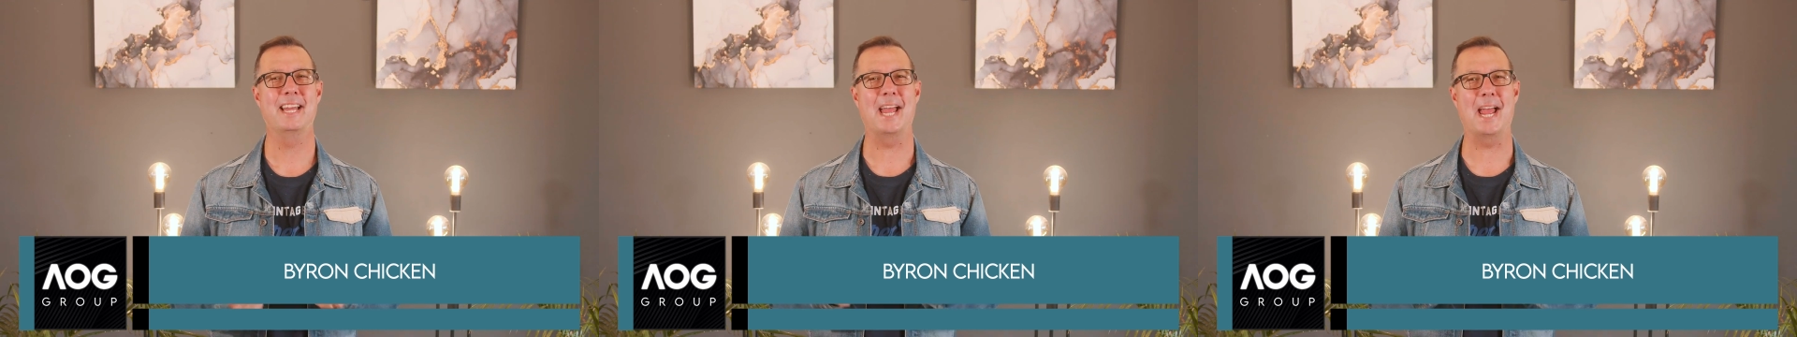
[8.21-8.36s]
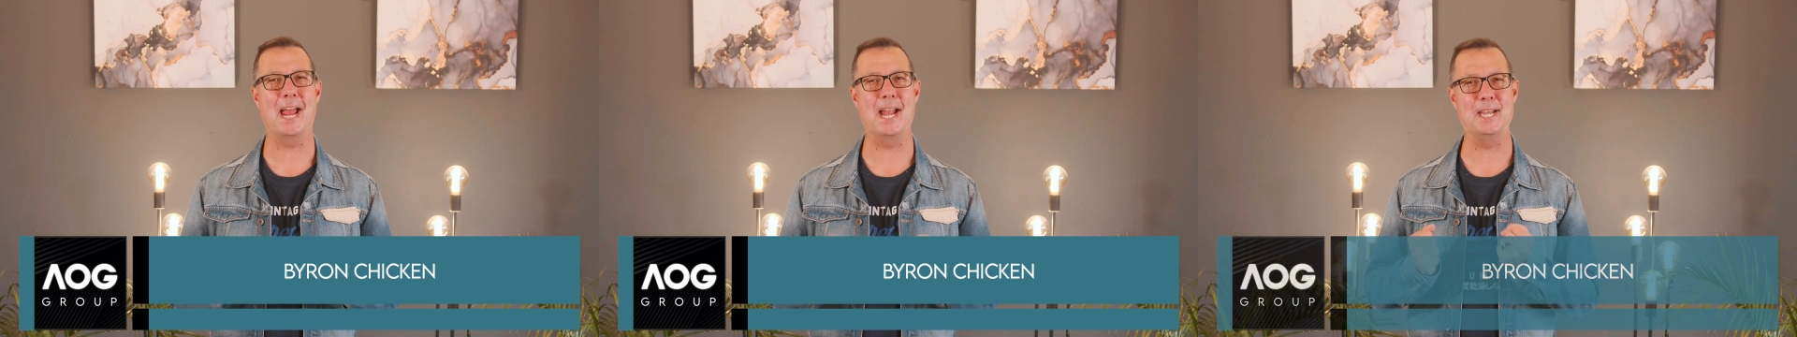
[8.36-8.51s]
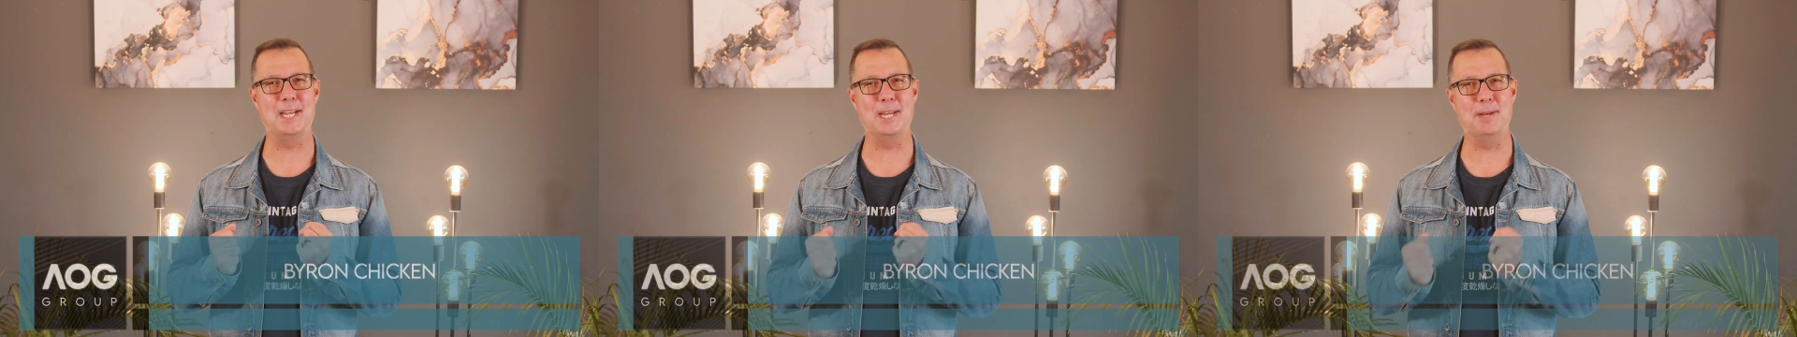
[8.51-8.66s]

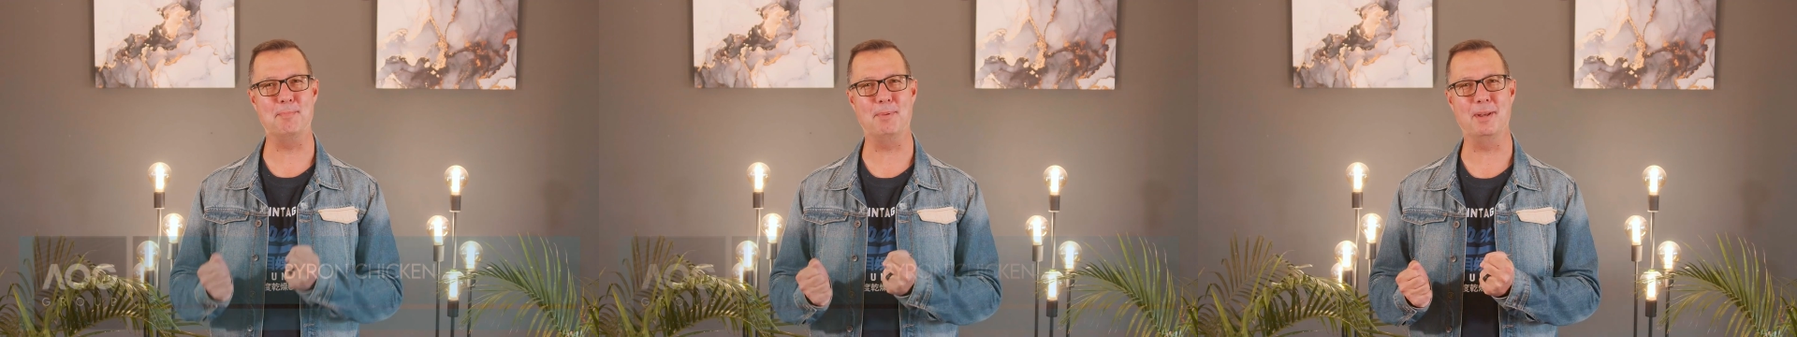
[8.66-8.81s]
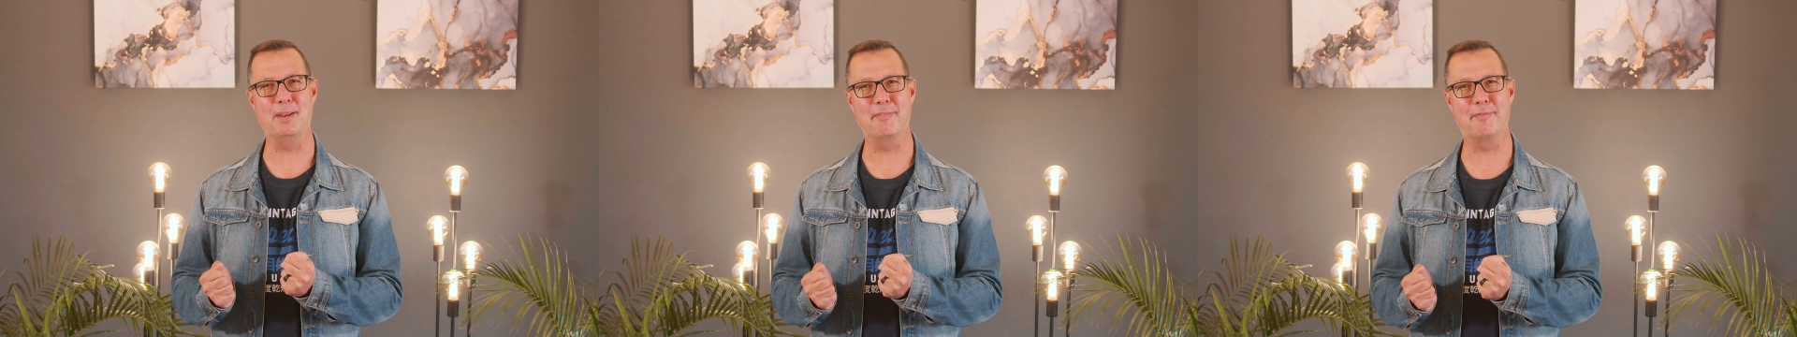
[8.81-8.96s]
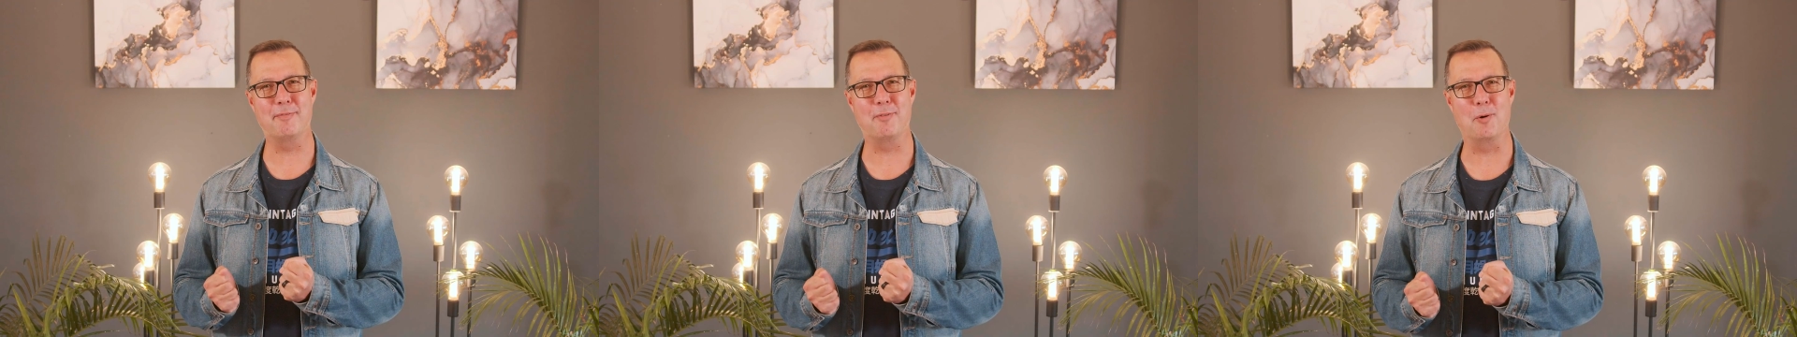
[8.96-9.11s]
and
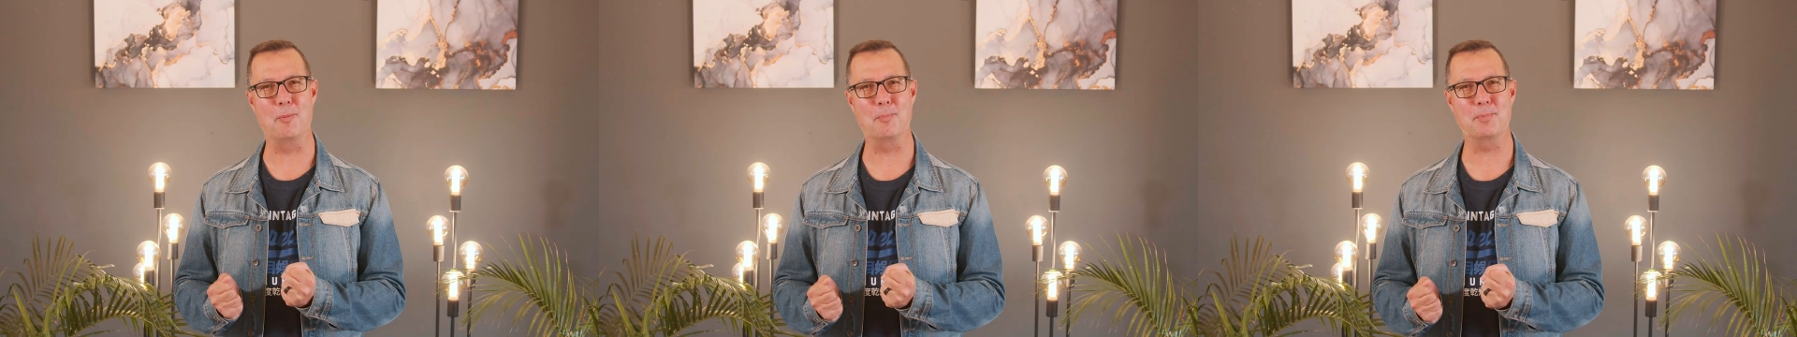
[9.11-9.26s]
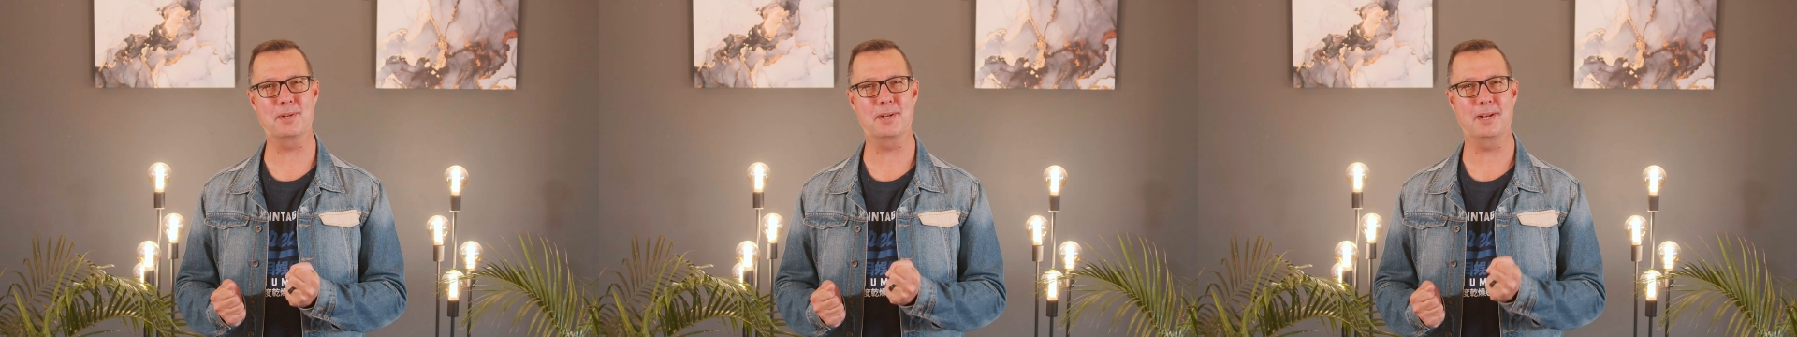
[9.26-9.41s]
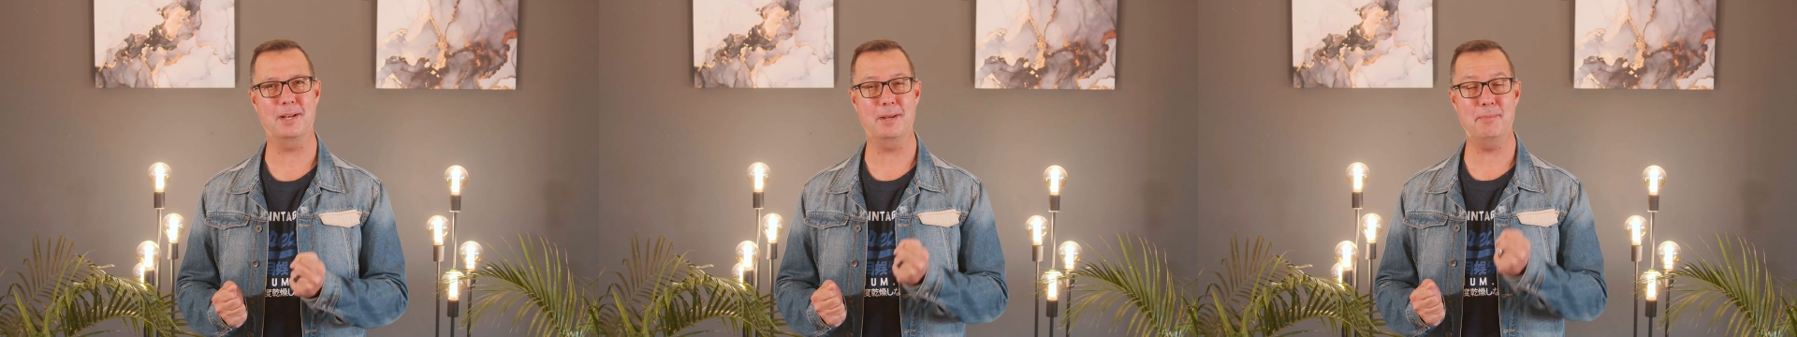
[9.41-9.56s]
deeply formed.